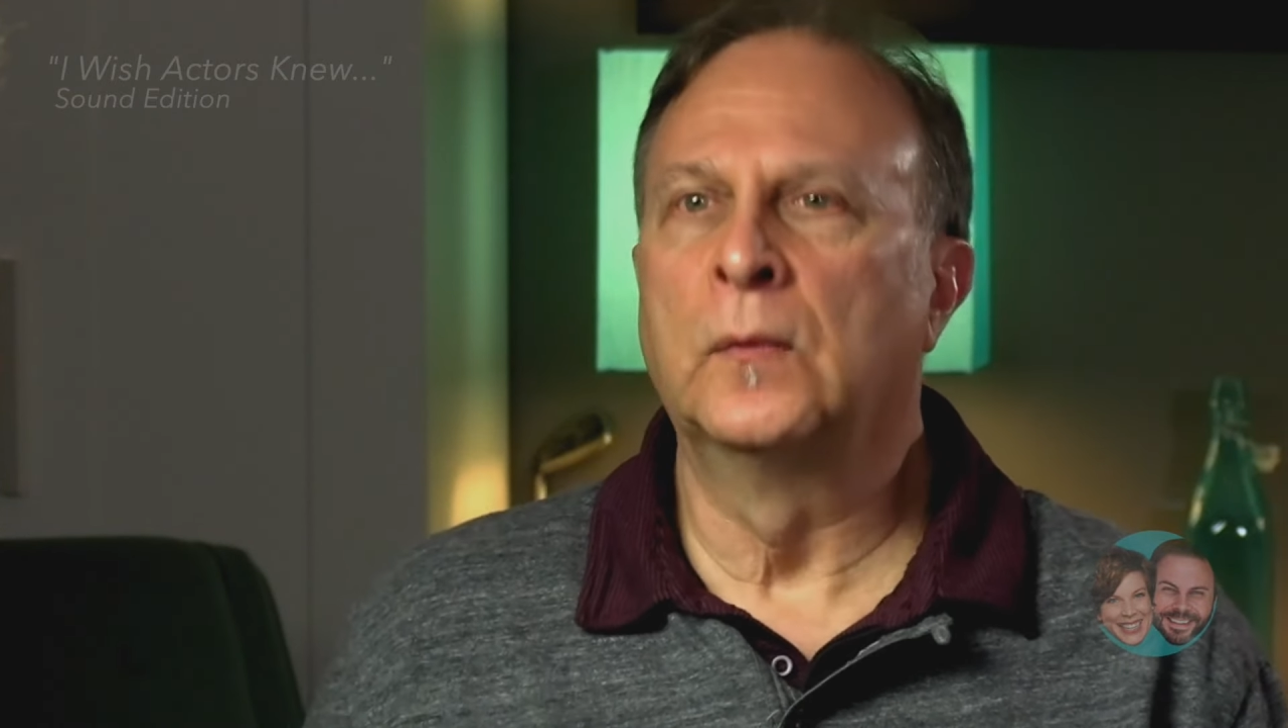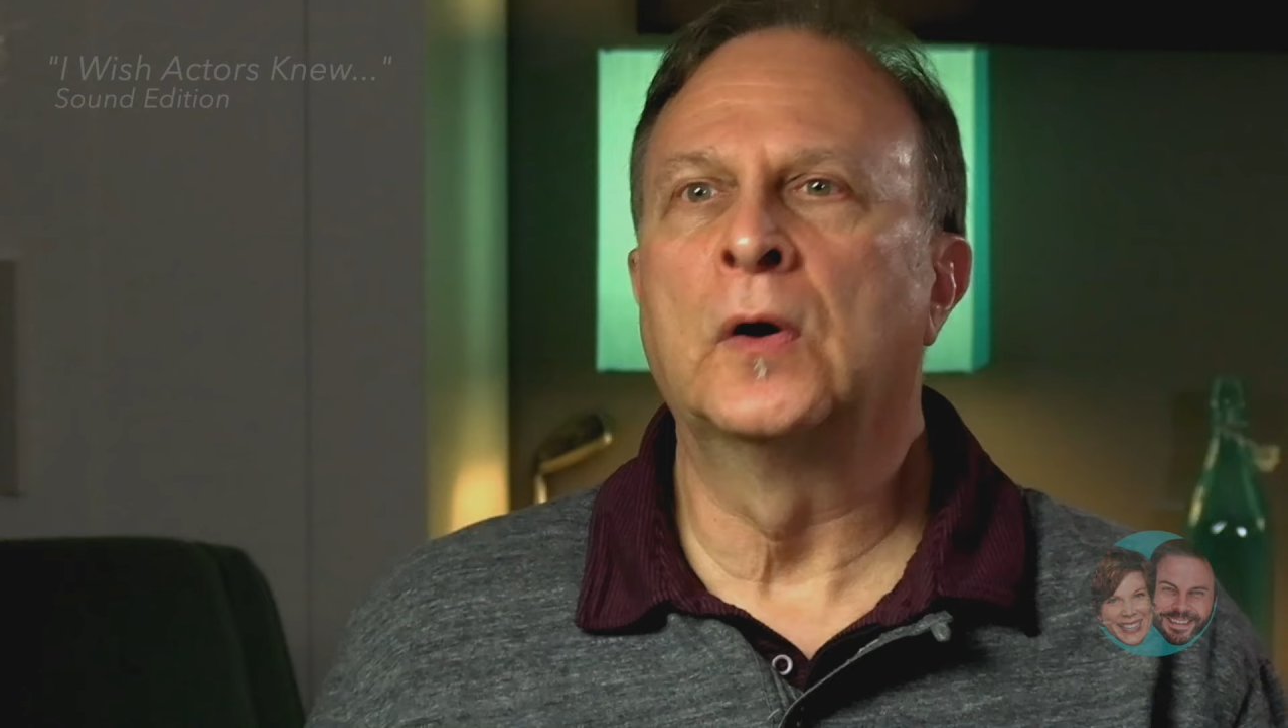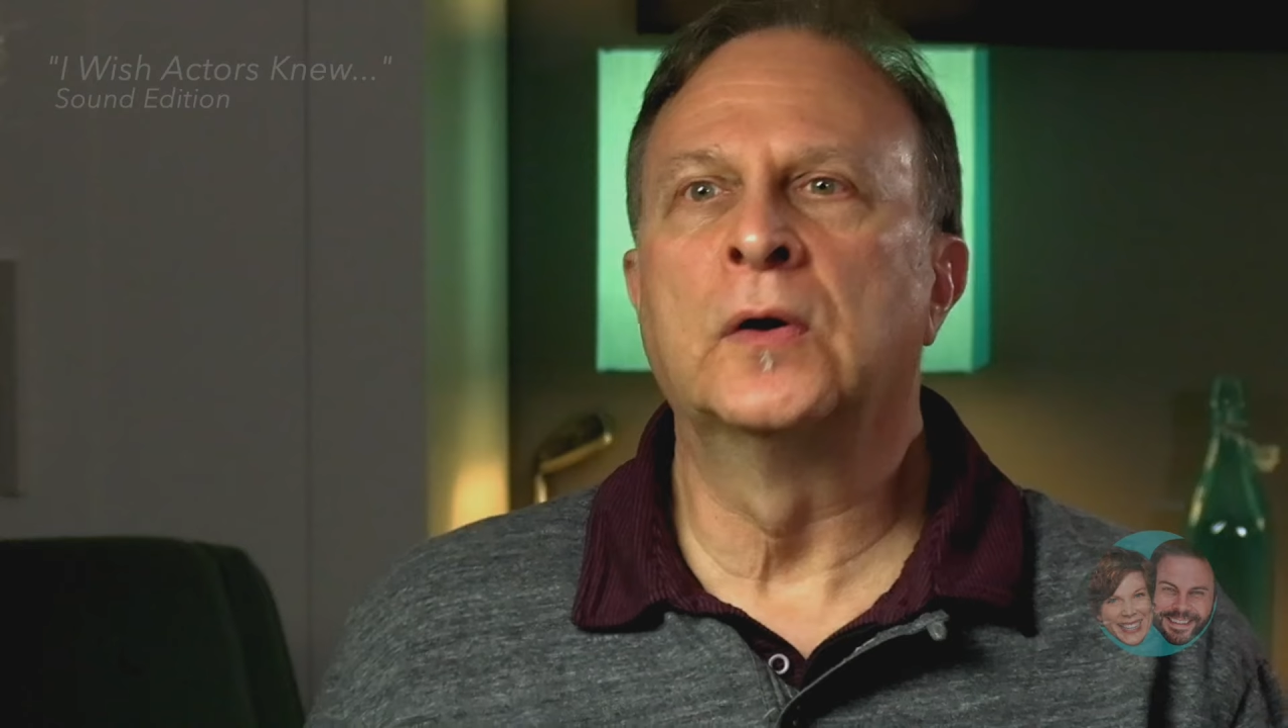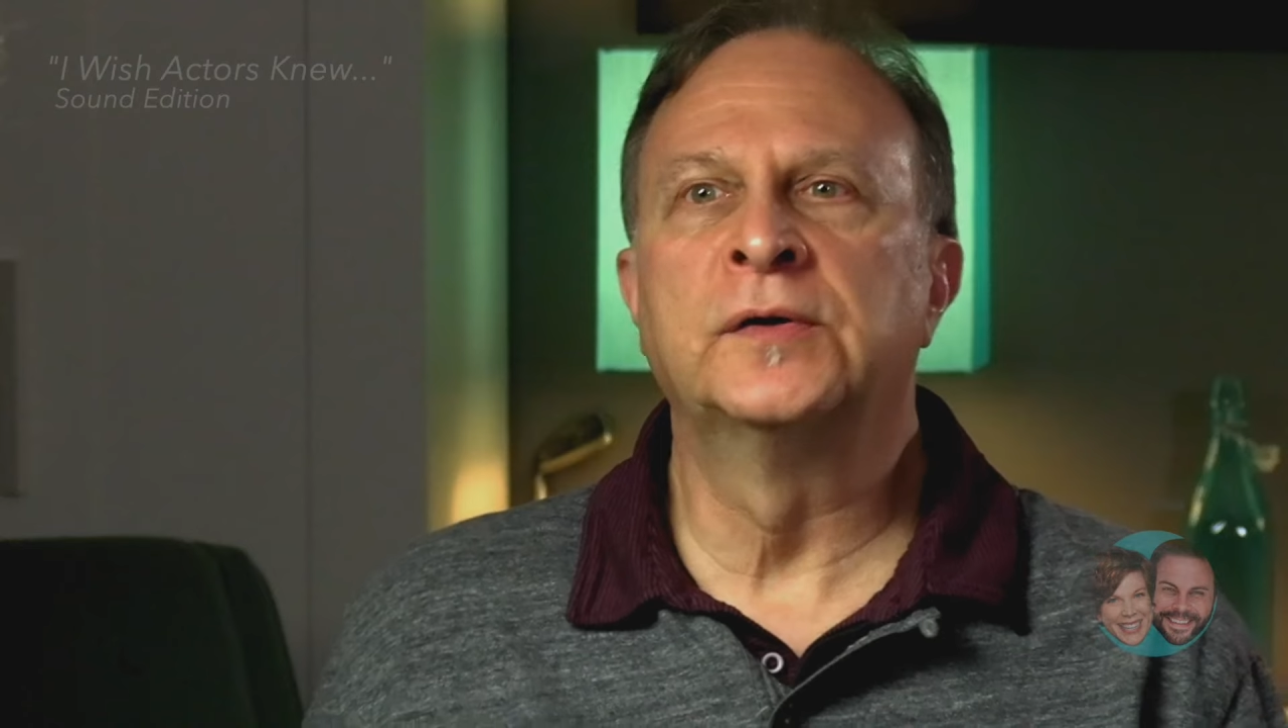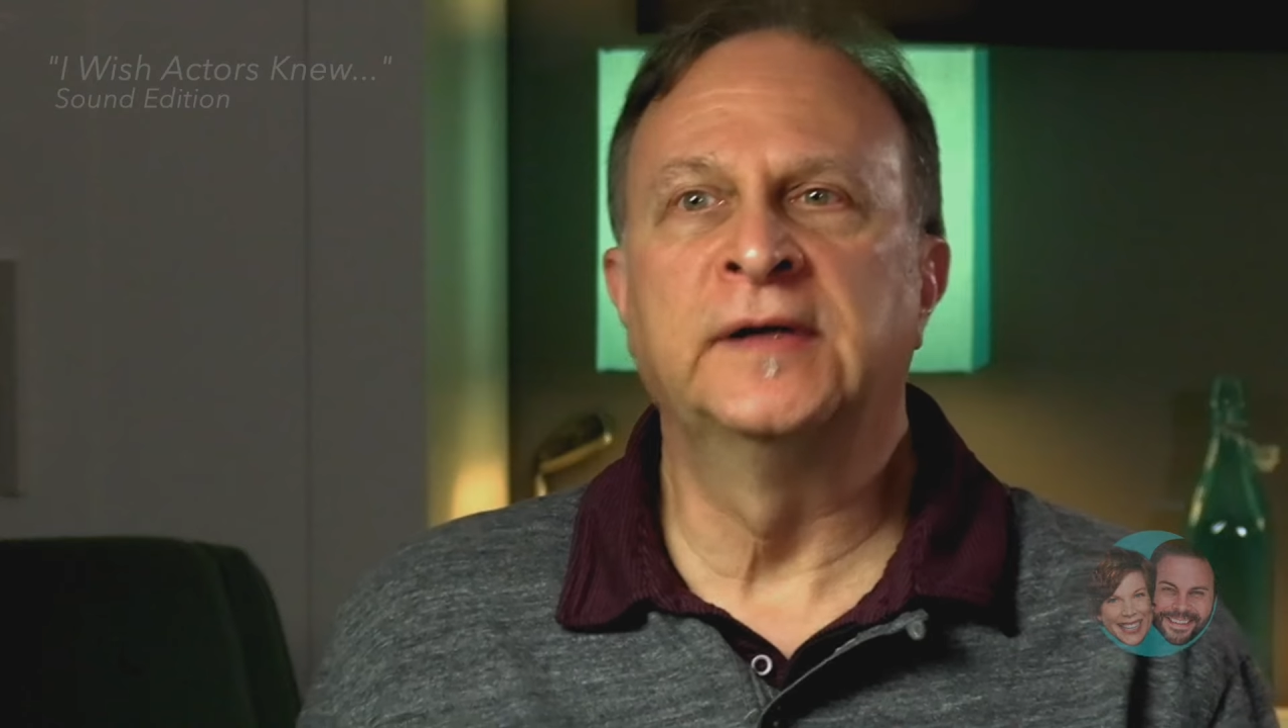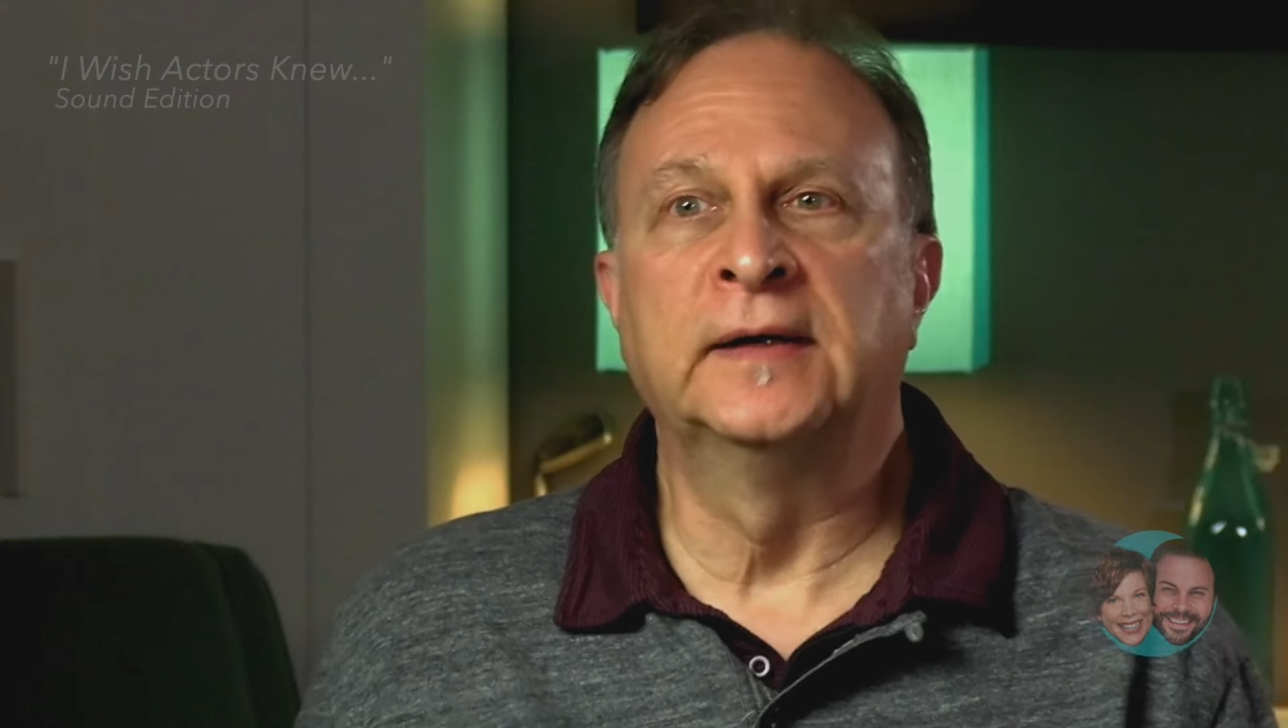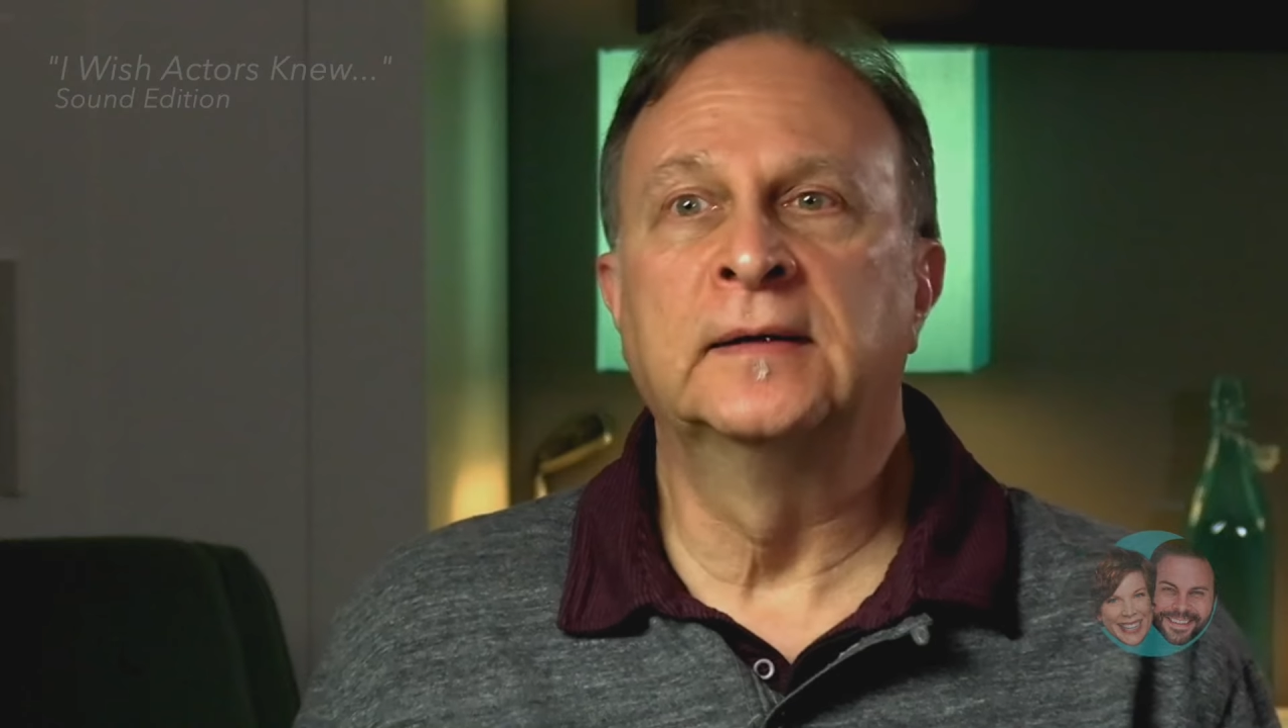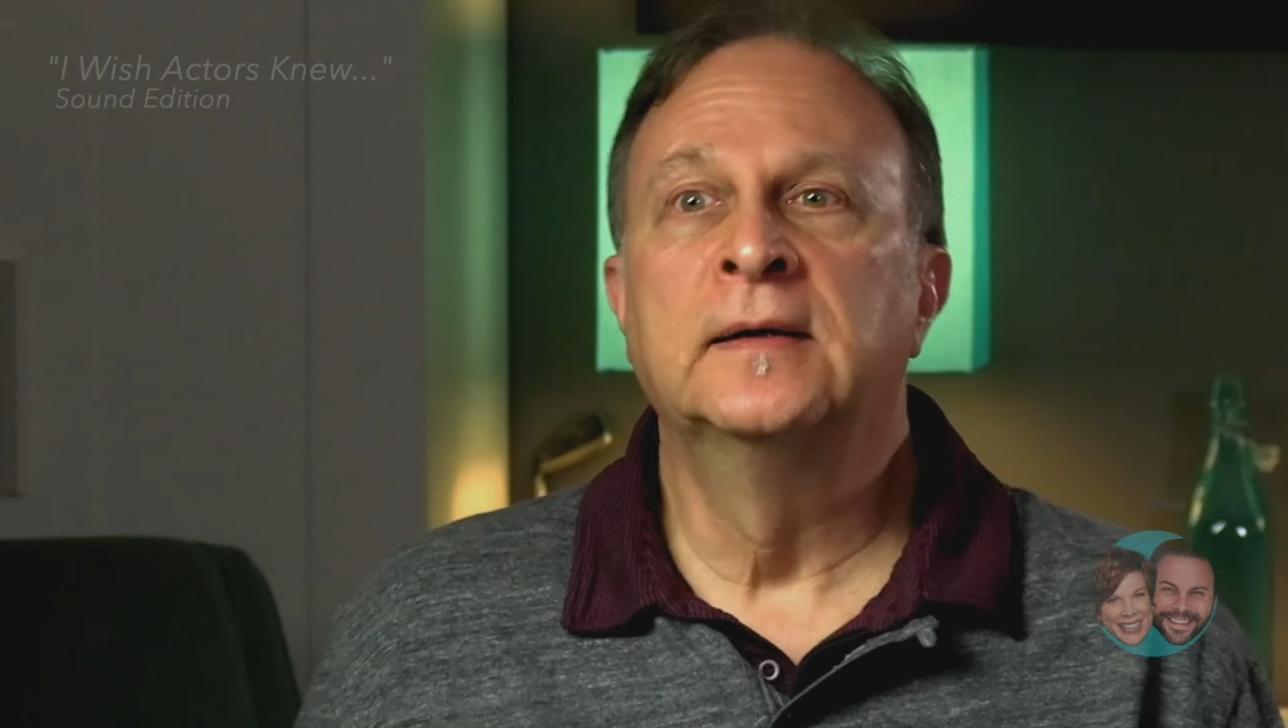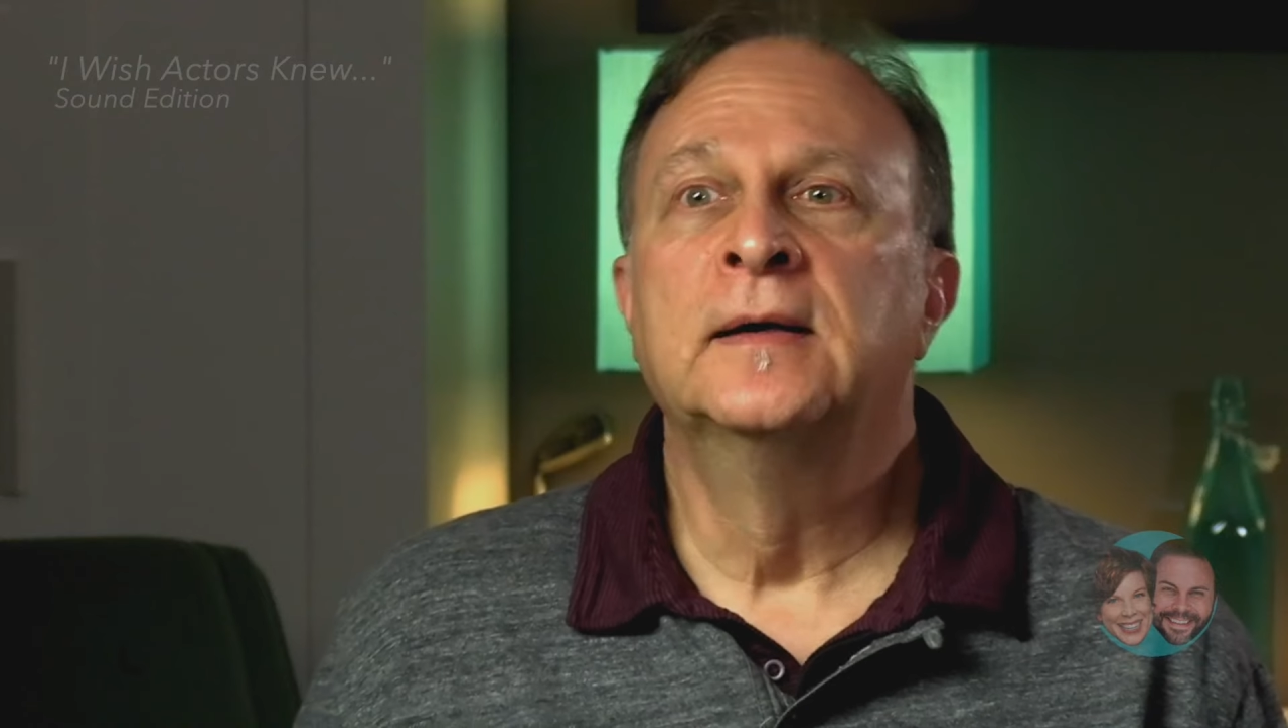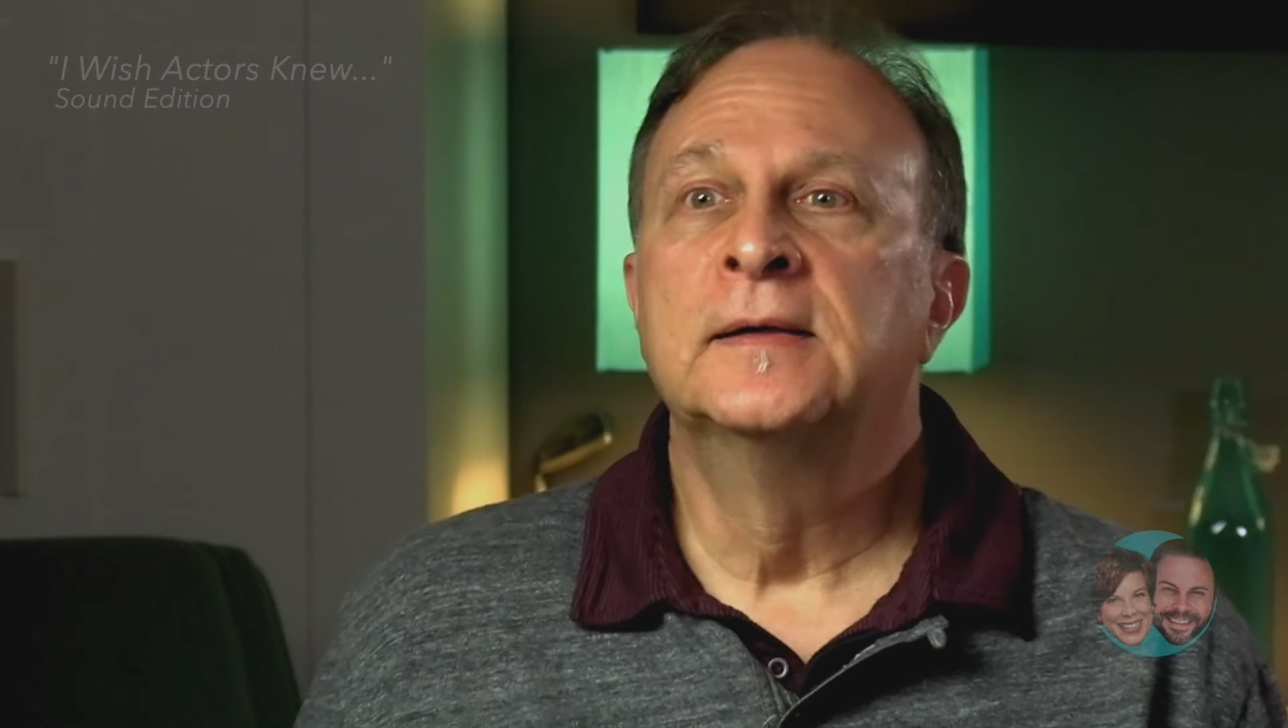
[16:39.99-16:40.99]

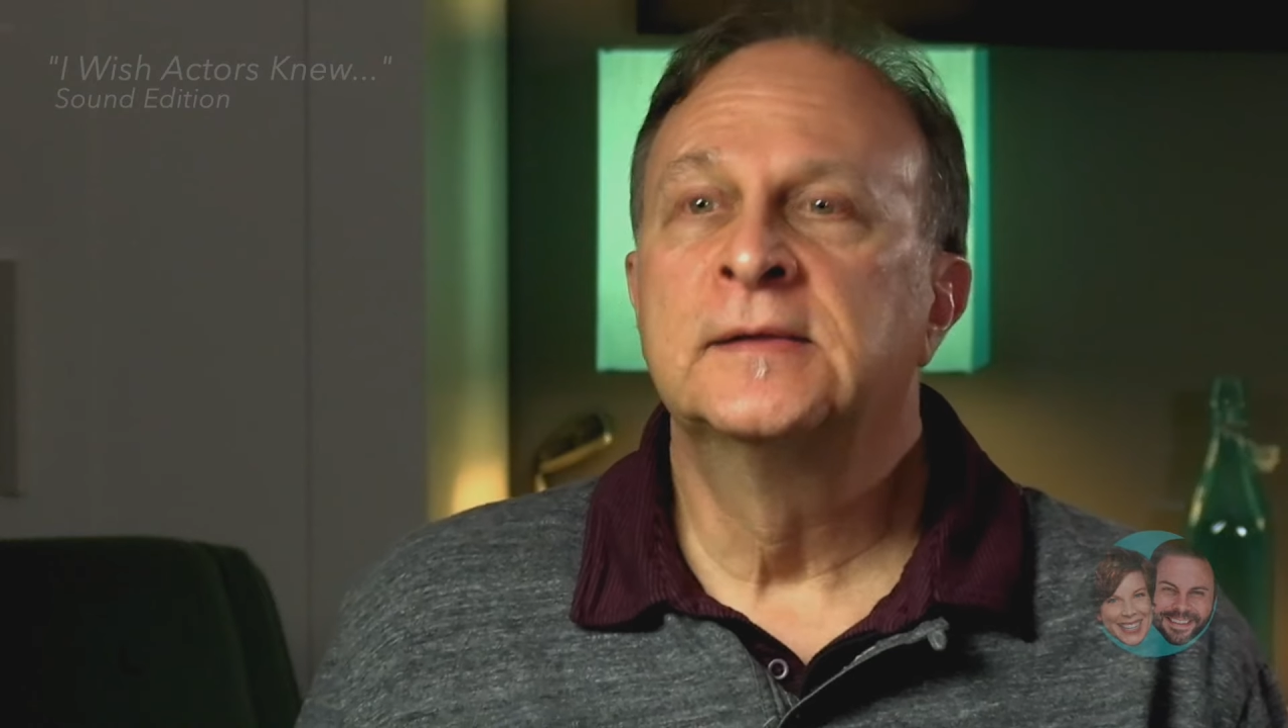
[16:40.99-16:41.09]
rehearsing